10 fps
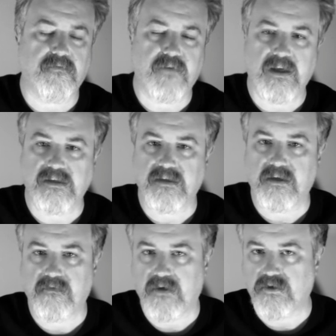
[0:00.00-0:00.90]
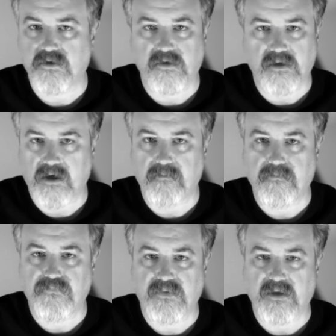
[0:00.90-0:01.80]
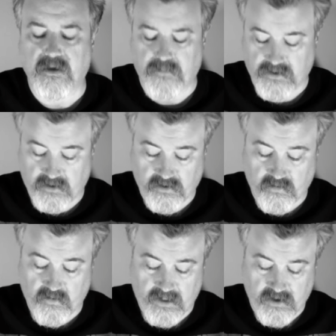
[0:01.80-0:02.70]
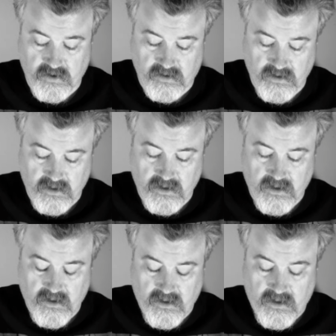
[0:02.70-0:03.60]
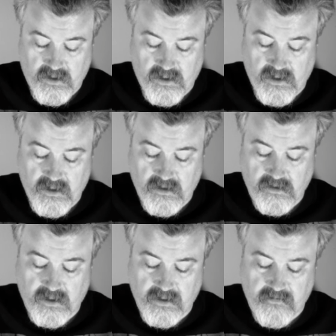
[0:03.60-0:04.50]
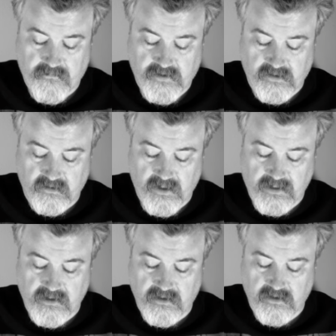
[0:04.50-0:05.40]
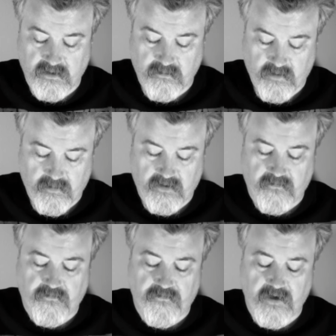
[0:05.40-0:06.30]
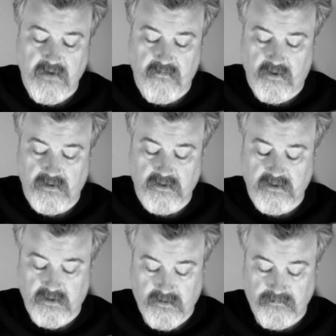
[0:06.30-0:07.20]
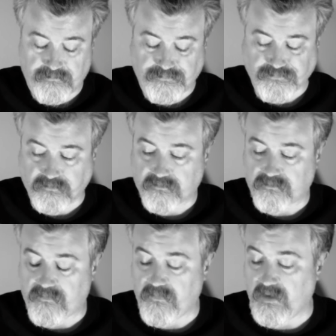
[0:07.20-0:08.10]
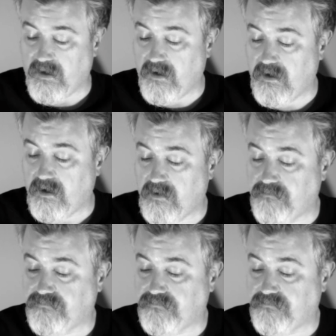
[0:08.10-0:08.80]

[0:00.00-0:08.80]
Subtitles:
fantasy adventure type of situation. And I have selected some of my favorites. Uh,